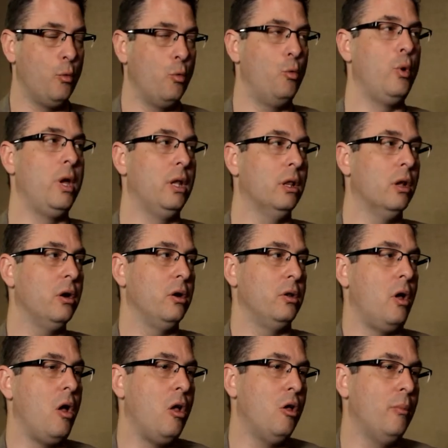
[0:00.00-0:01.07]
We'd
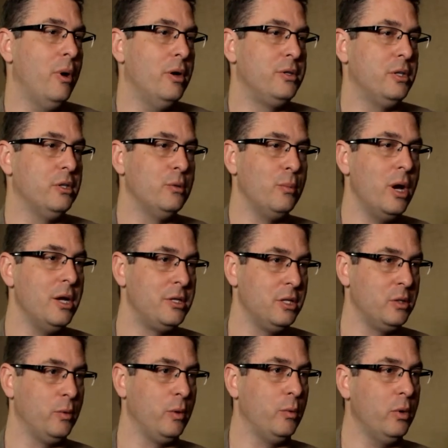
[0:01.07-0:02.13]
learn almost as much
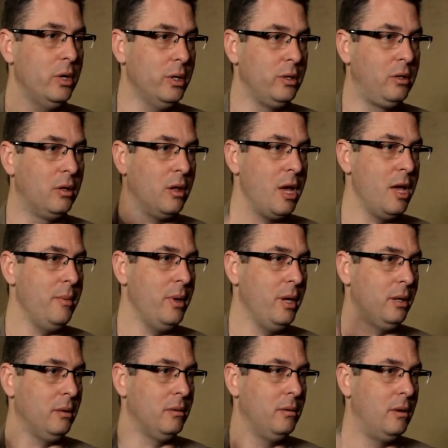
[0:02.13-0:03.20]
as we would
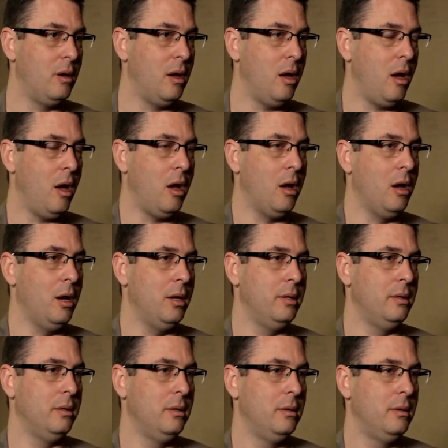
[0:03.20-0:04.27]
climbing
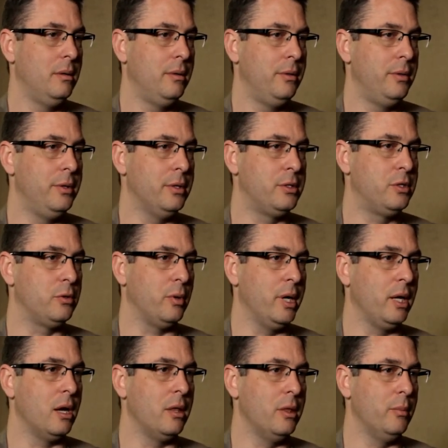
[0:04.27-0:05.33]
on the
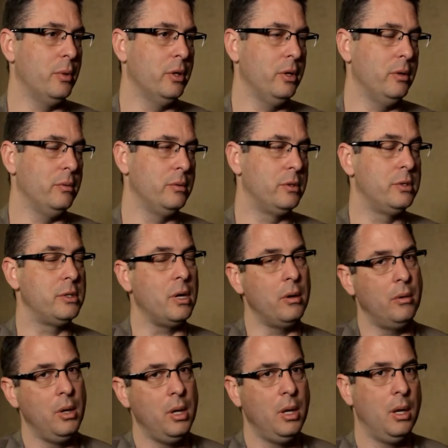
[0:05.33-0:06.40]
string on the balloons.
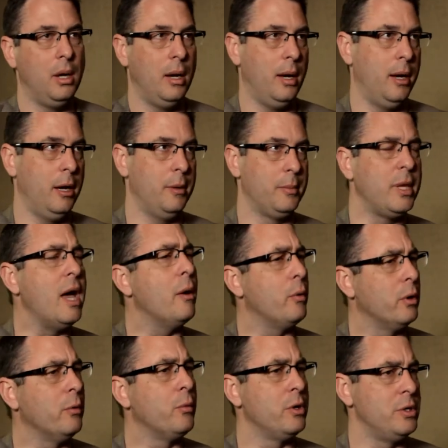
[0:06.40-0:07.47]
So um, yeah,
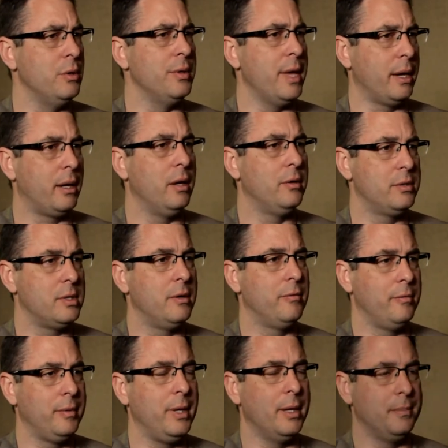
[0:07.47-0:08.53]
we're, we're doing that kind of
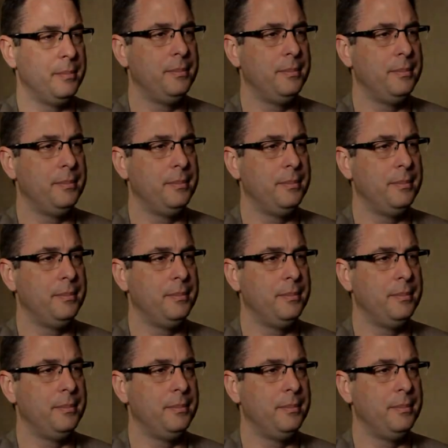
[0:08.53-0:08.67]
stuff.